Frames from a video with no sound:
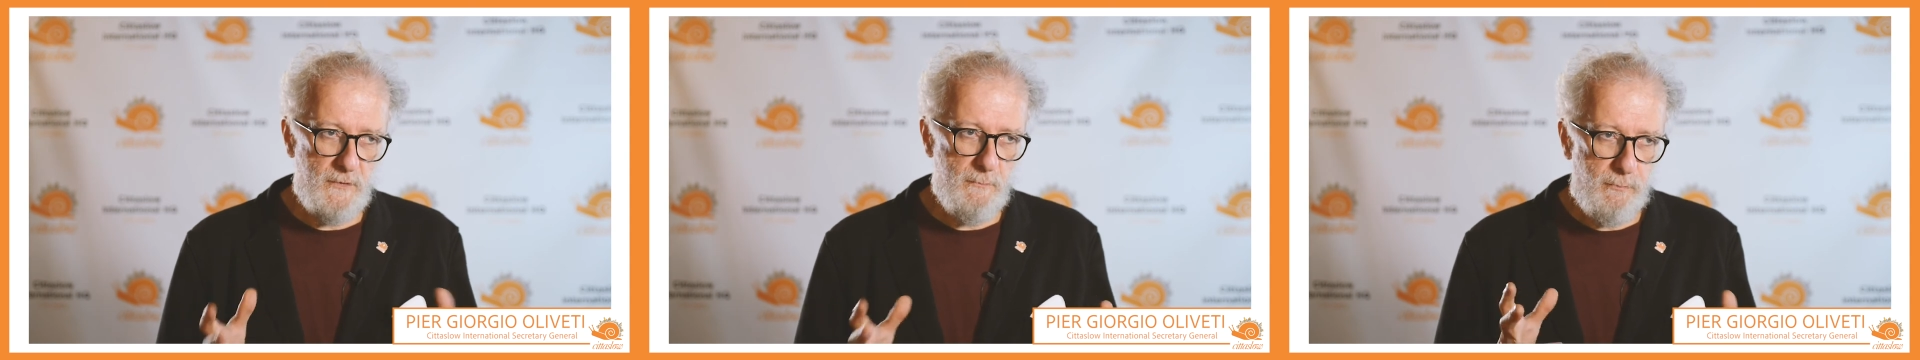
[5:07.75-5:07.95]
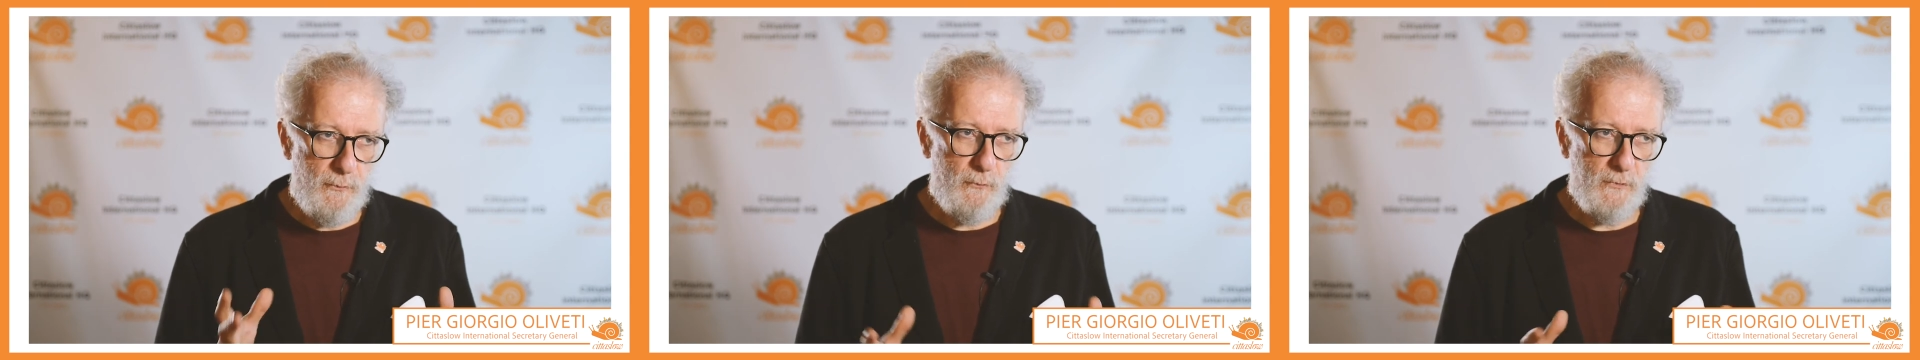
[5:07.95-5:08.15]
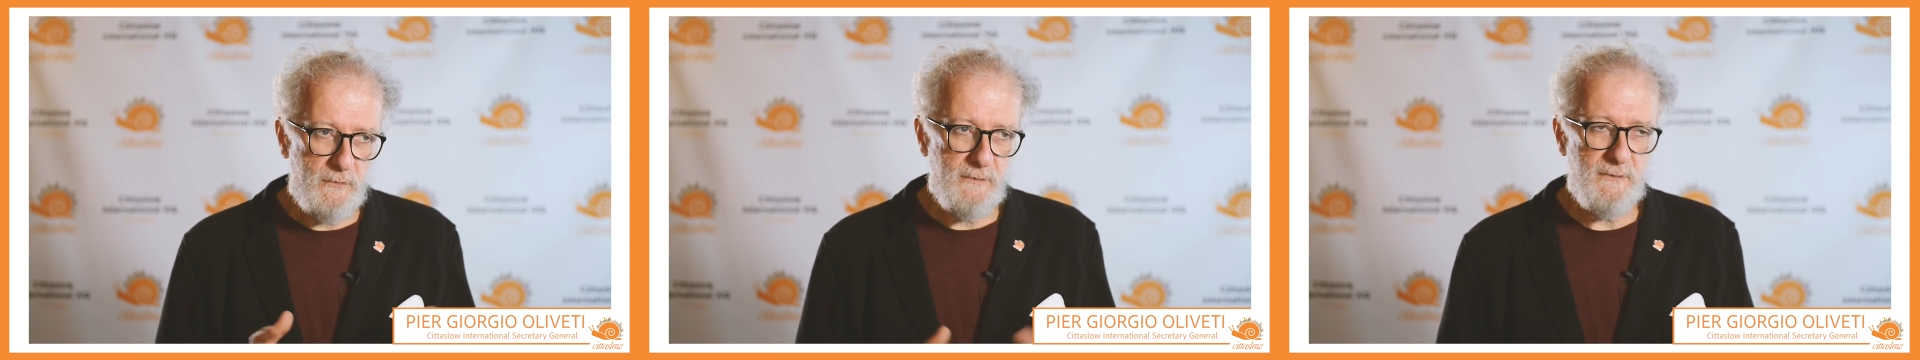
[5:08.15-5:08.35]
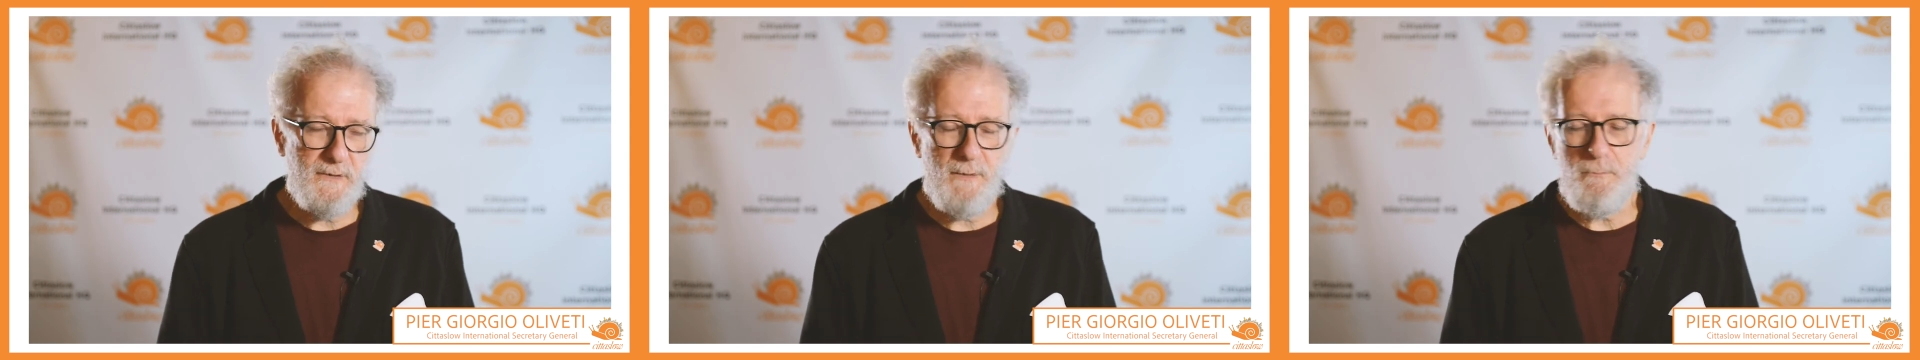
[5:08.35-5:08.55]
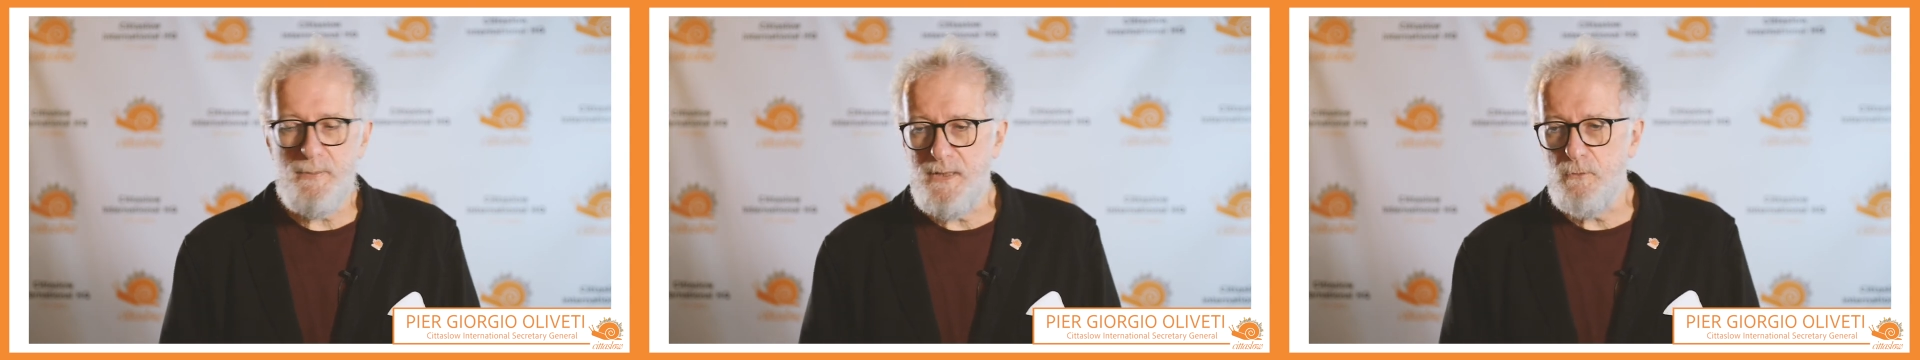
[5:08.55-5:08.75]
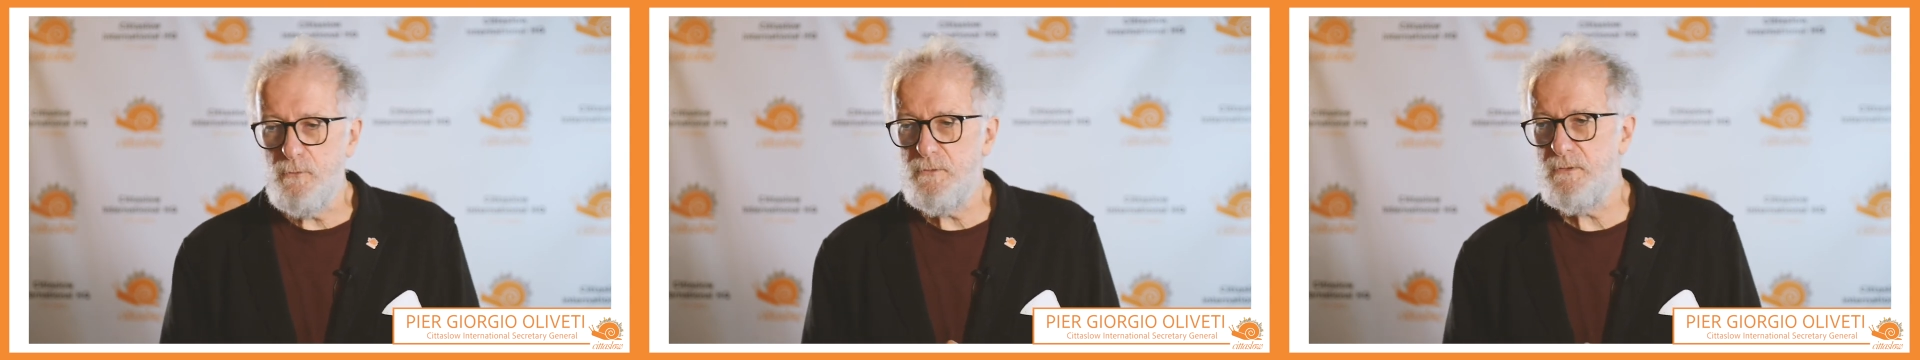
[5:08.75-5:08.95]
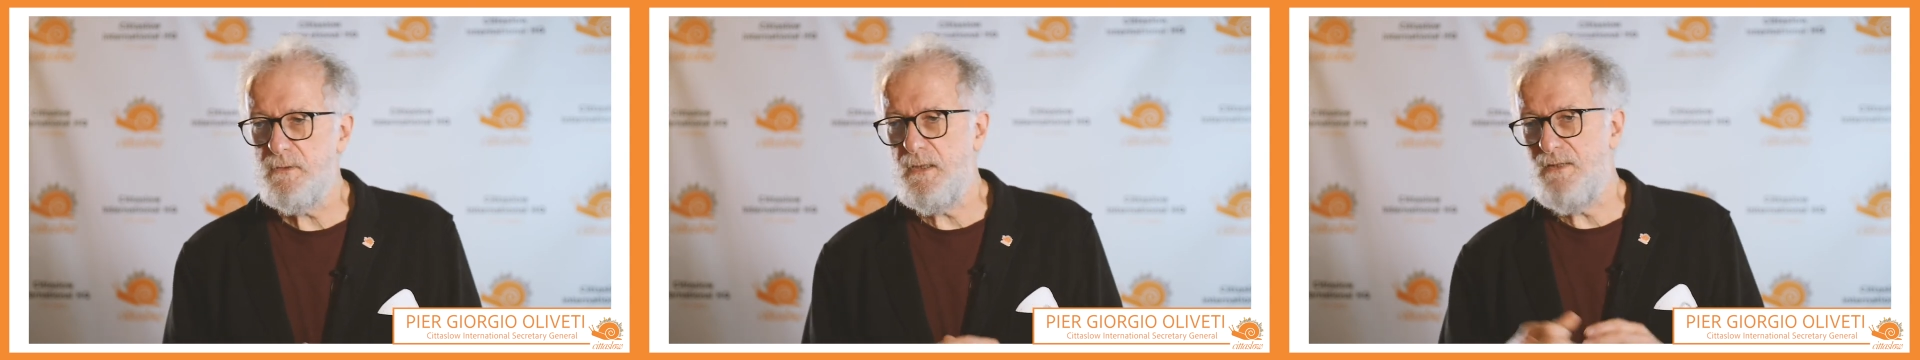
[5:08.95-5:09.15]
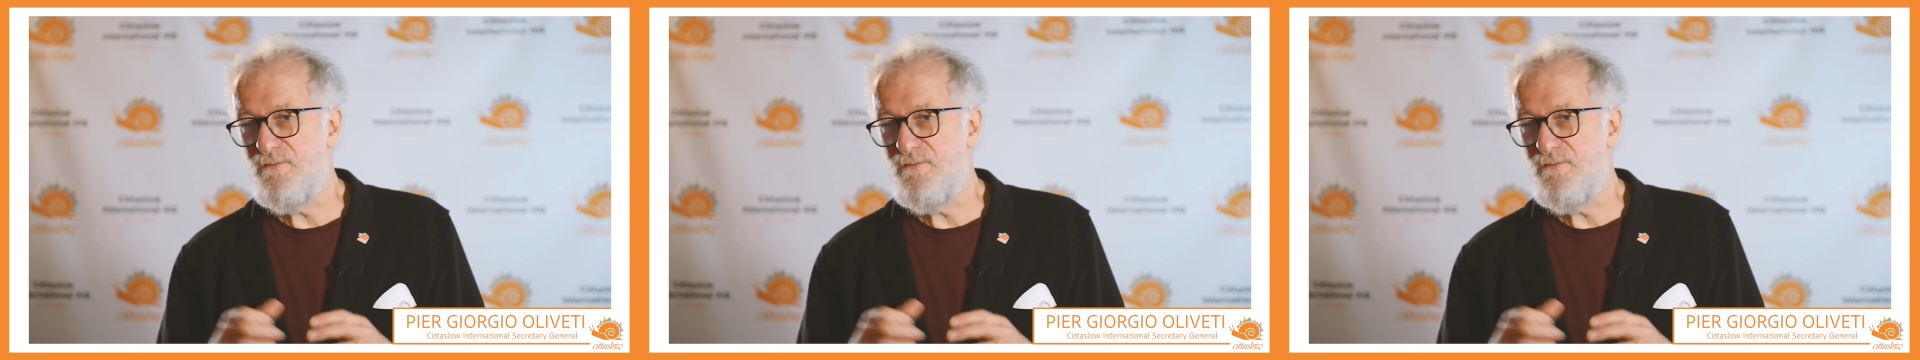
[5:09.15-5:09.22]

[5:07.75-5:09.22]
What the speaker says: important about the